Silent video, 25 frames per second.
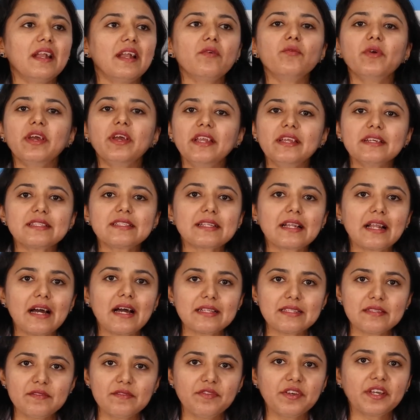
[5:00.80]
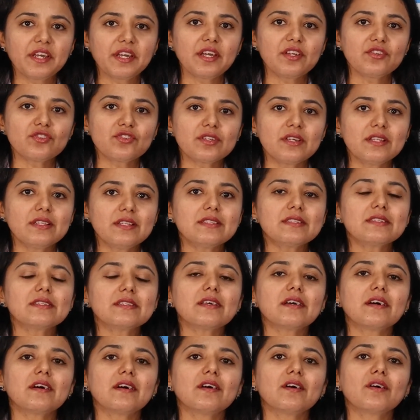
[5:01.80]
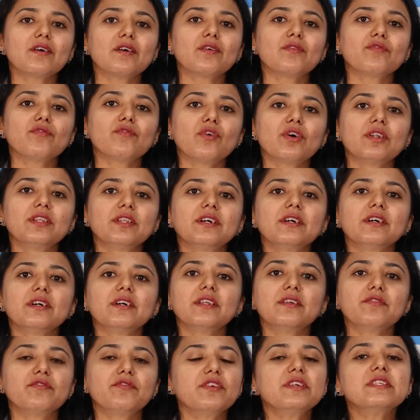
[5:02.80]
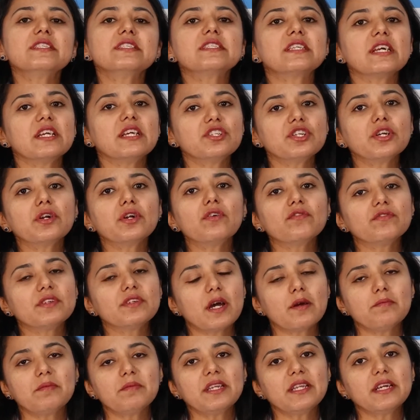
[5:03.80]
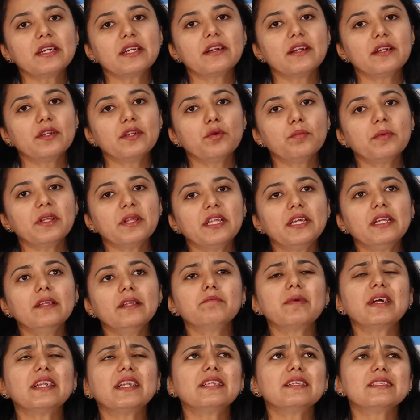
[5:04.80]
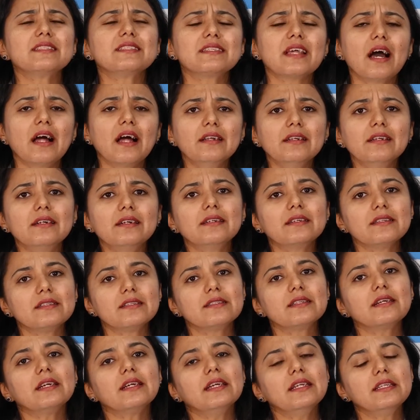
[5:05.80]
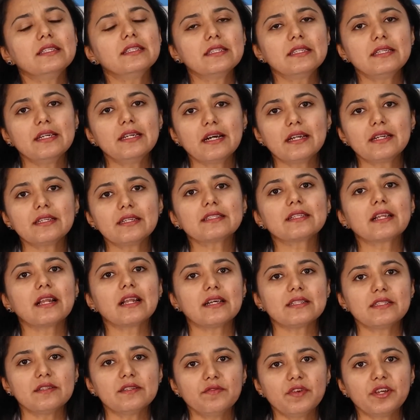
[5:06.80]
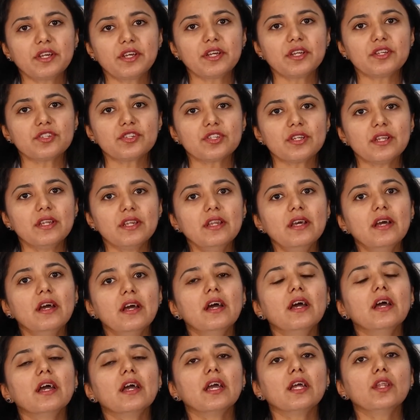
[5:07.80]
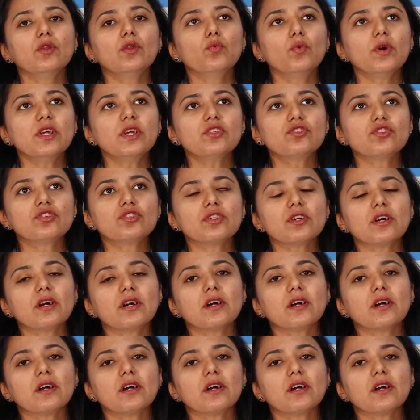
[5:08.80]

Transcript: are various classifications for the different staging of diabetic retinopathy, but the standard is the ETDRS classification, in which